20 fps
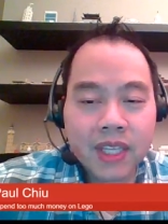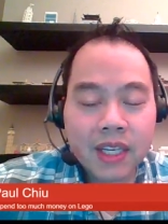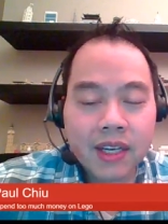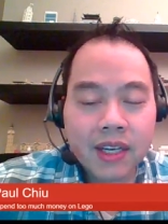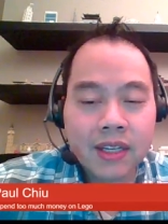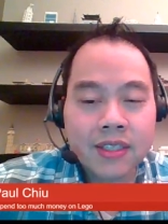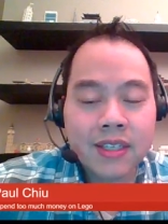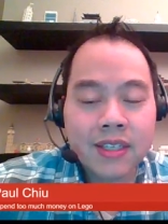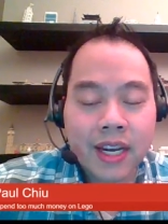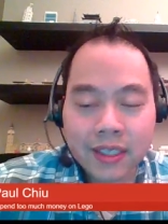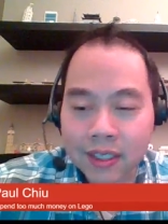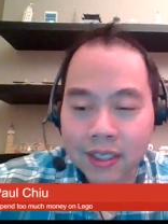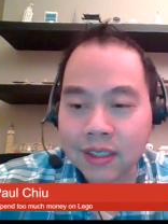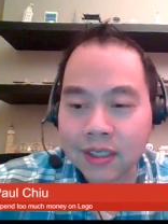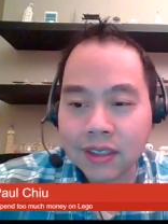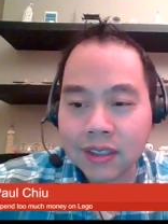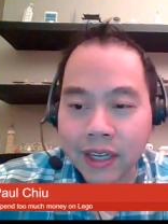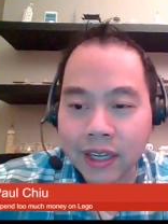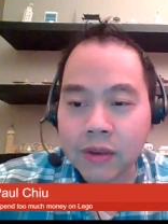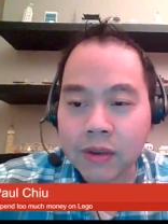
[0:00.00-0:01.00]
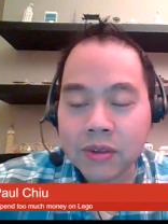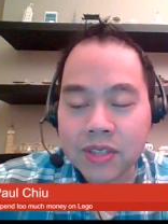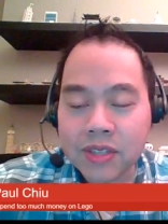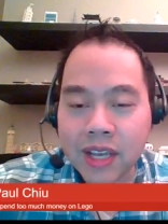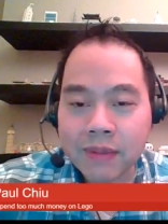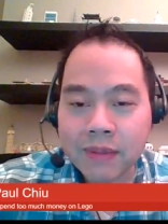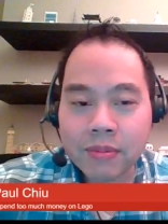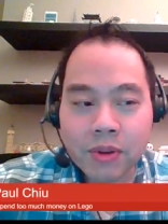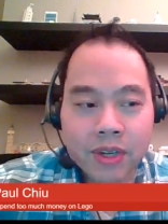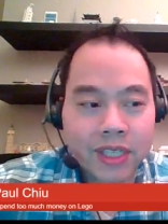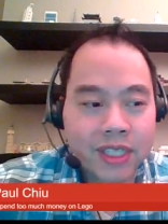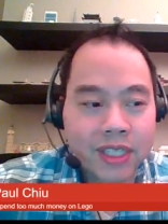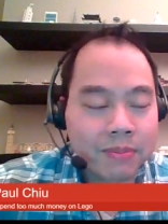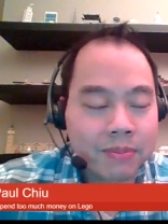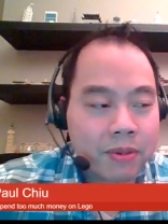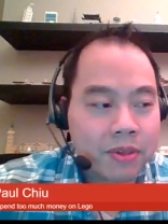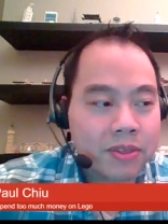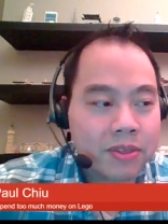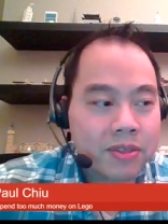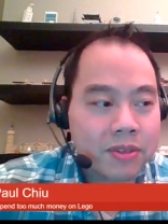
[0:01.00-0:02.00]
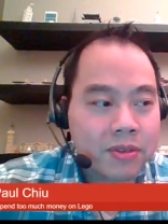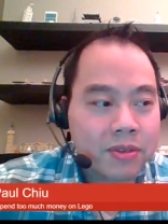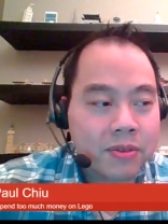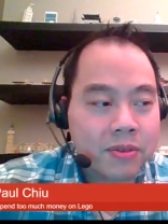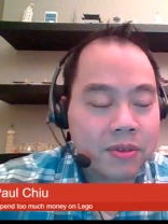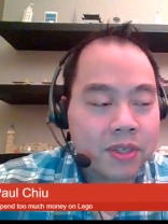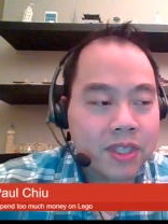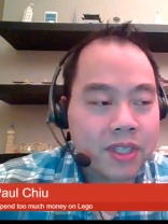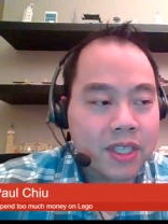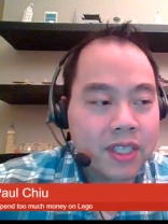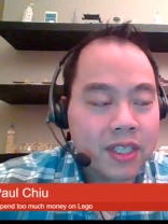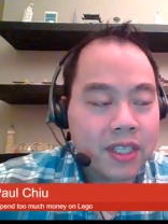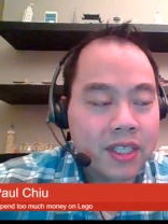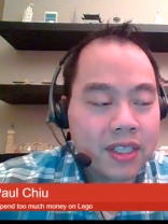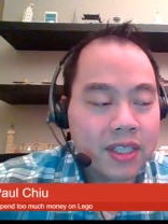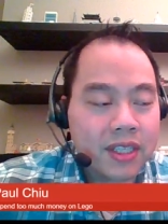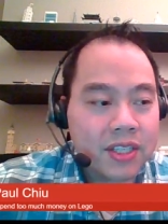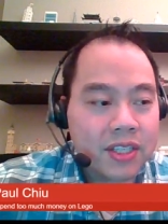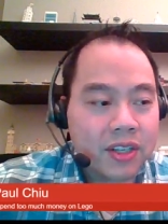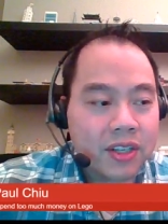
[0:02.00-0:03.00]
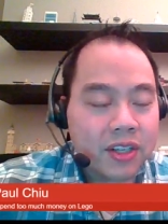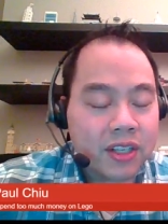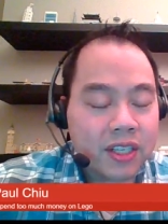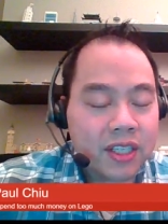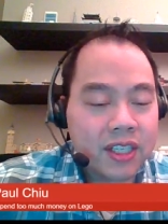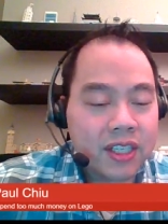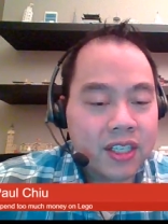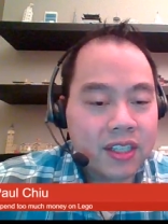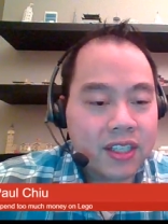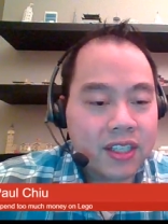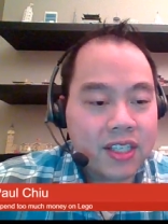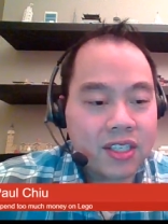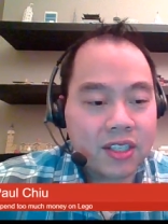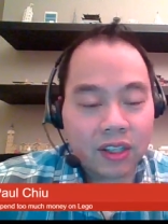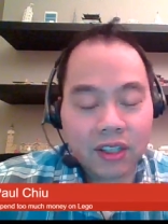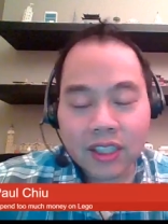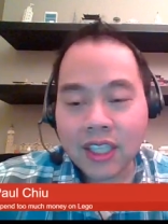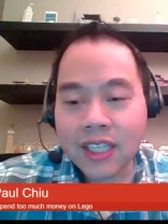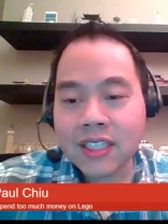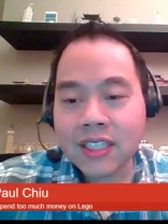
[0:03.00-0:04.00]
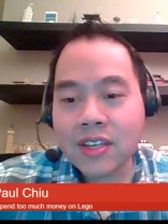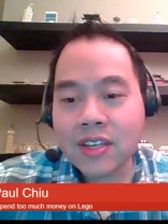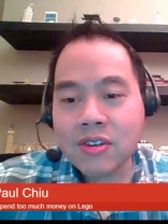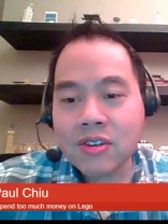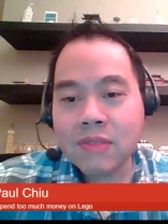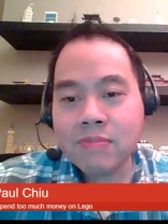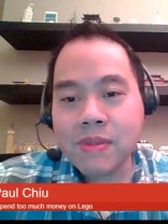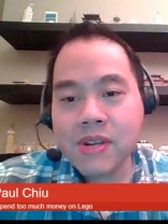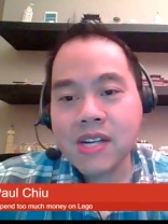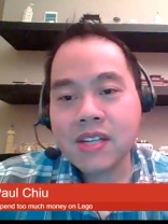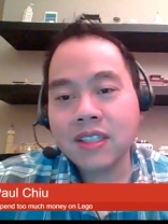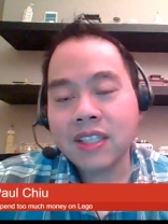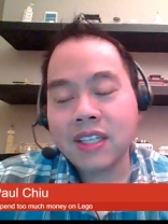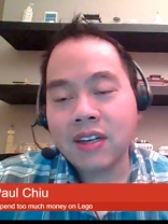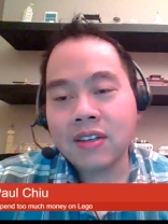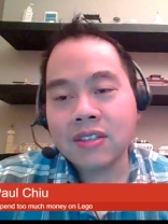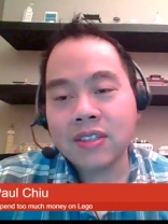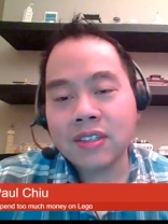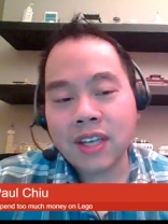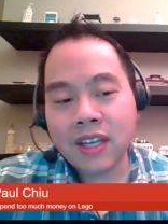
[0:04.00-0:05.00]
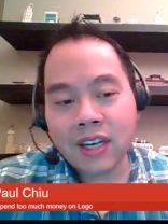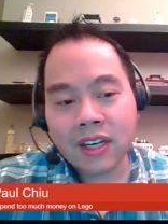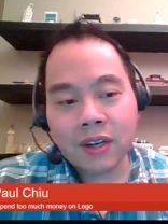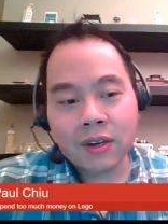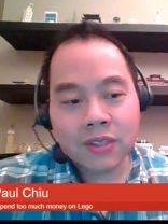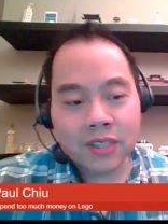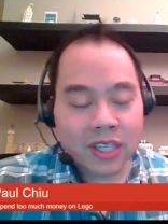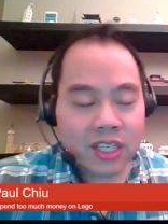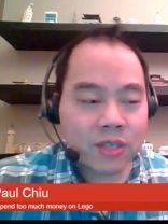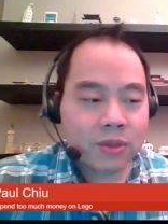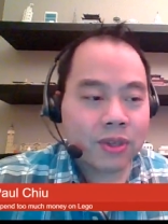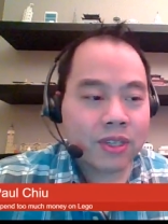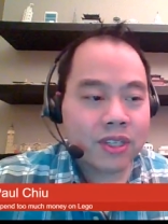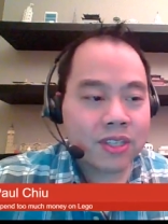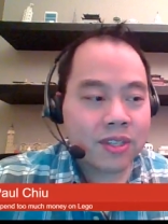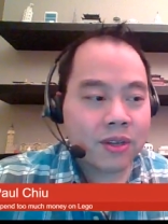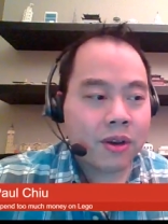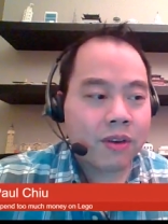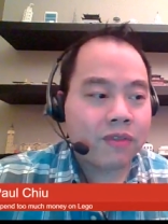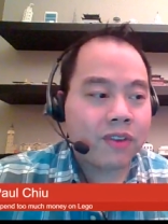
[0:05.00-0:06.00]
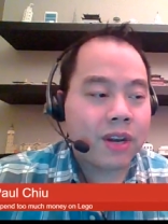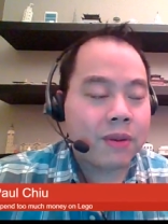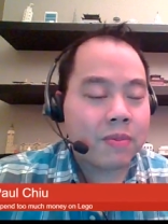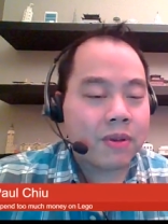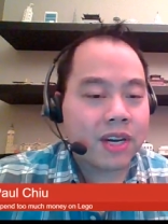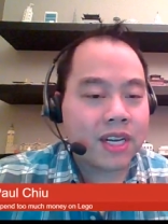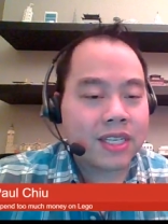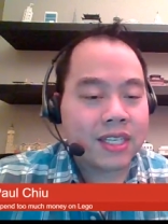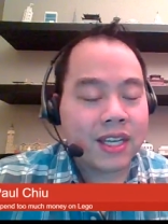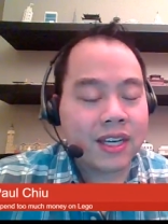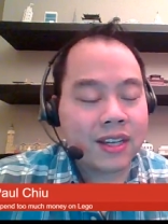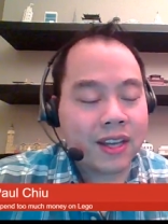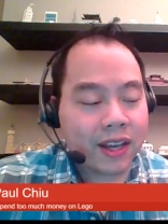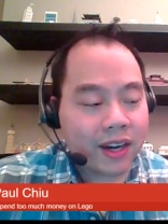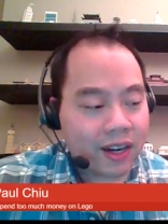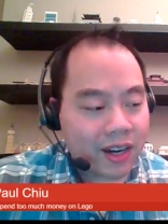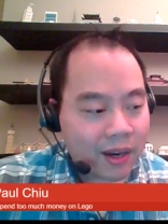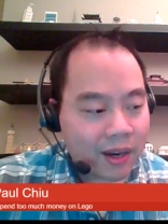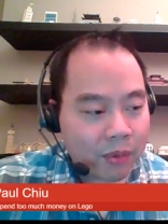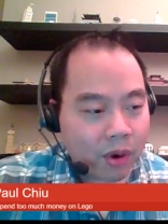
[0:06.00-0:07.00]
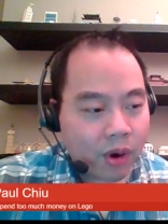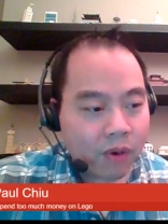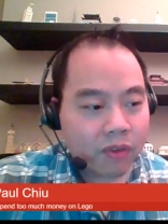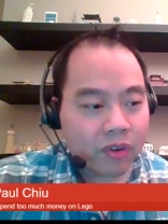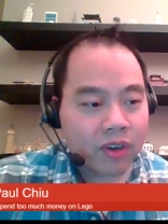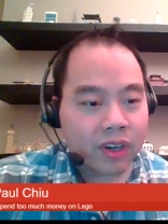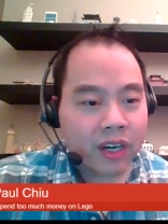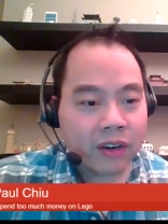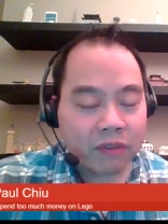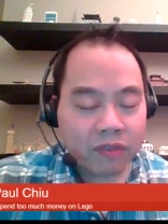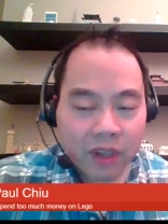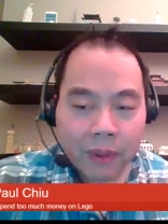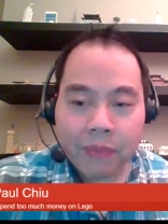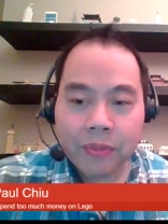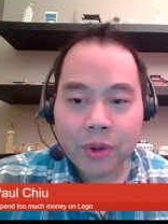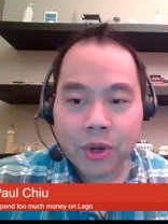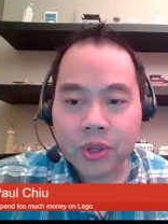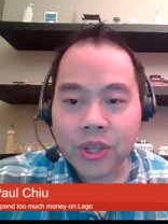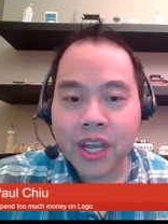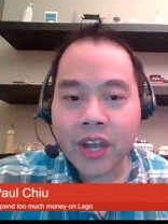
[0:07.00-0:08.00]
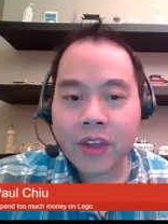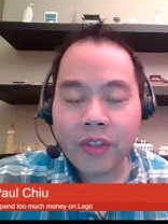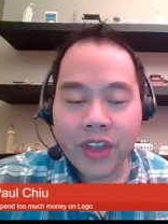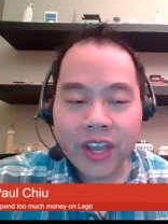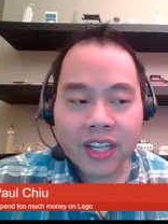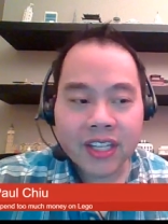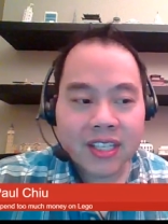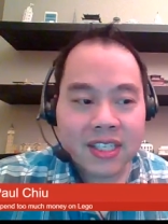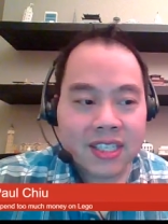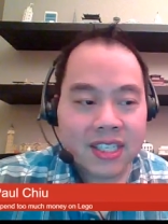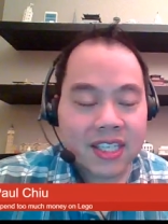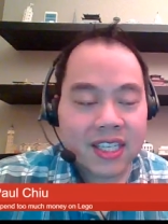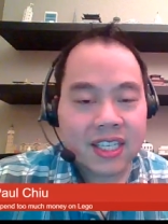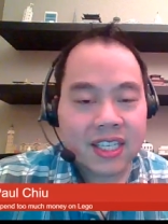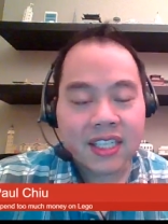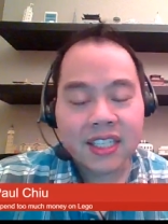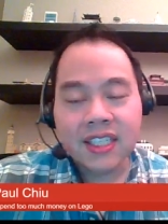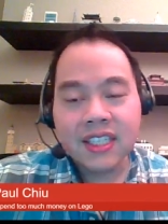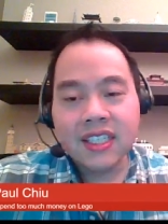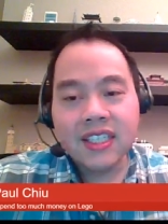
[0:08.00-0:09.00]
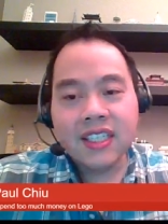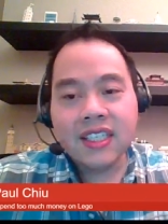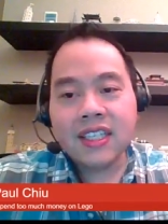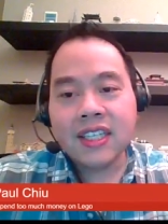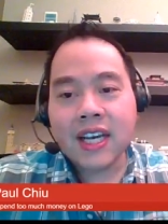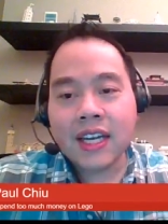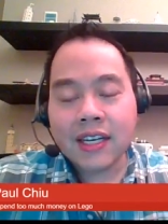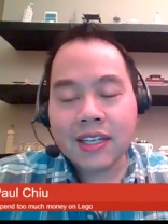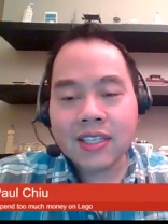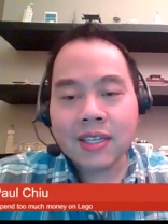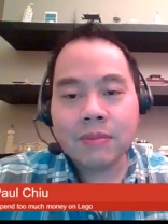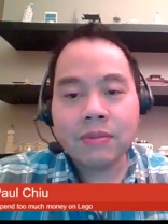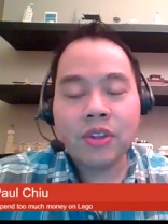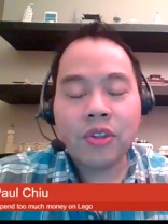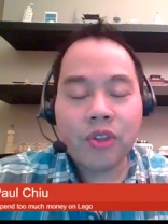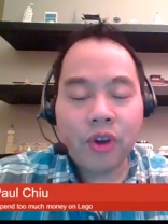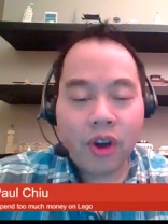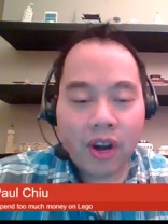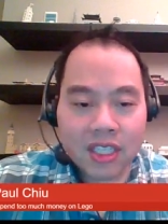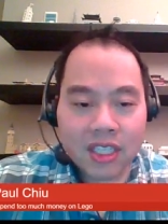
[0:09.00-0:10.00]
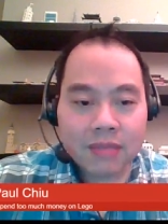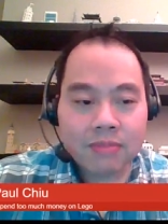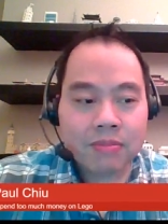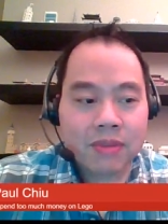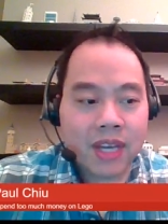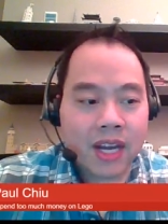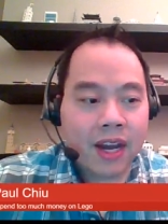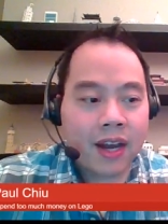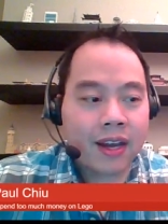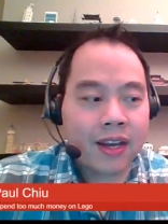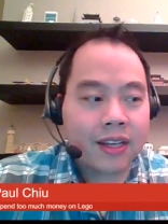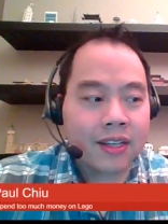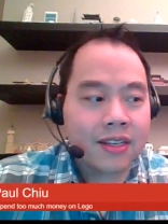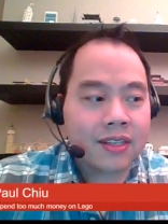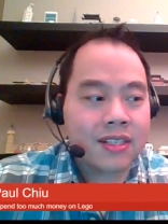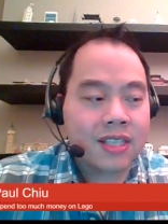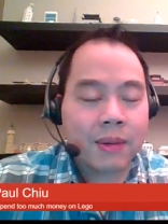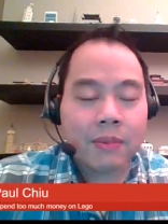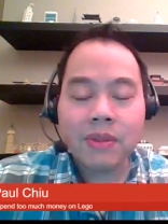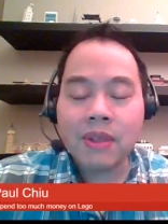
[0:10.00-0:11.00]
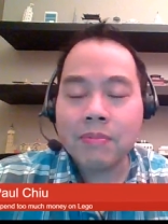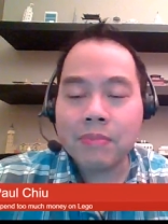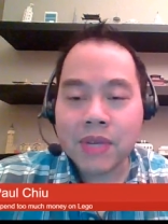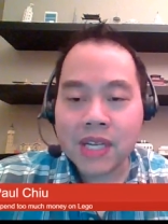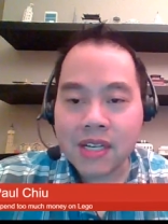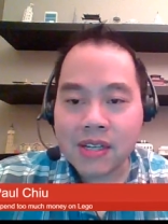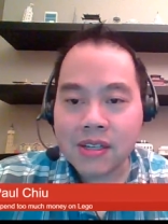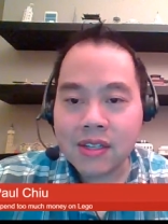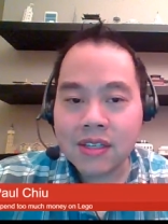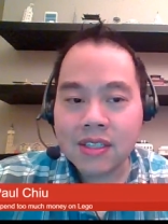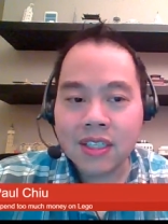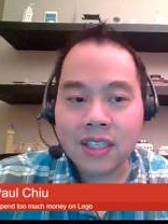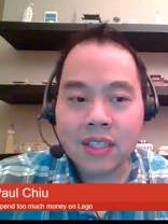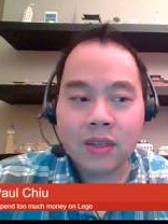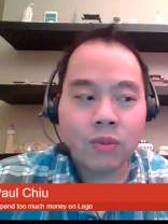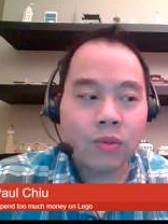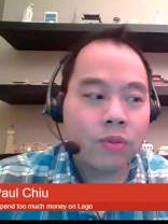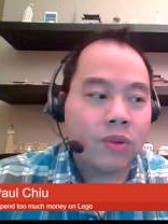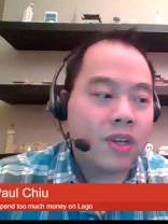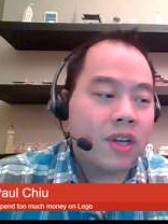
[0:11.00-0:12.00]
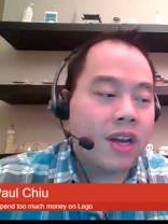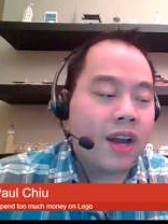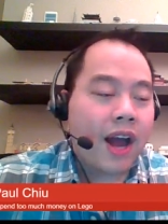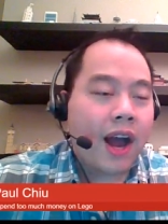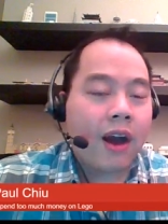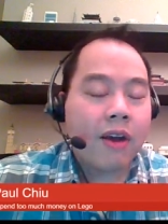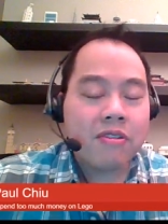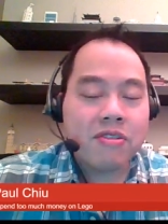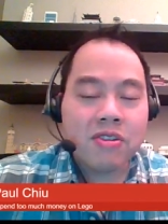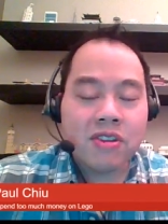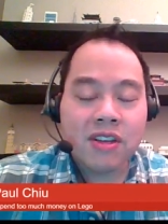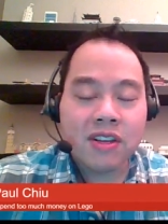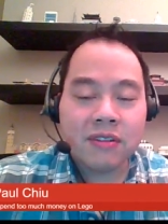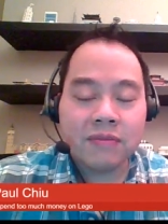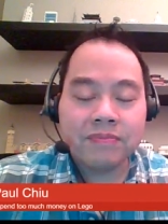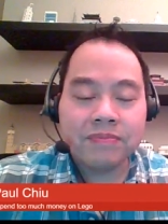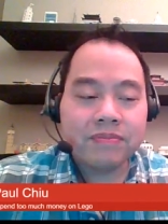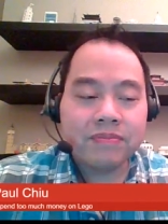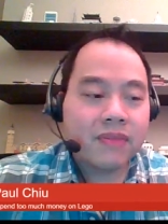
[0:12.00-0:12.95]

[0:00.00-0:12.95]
a technical Lego standpoint as opposed to these are these are all the things that you can build. It also kind of goes into it. So if anybody did kind of come over and flip through that, they can see kind of some of the thoughts behind some of the build and how you can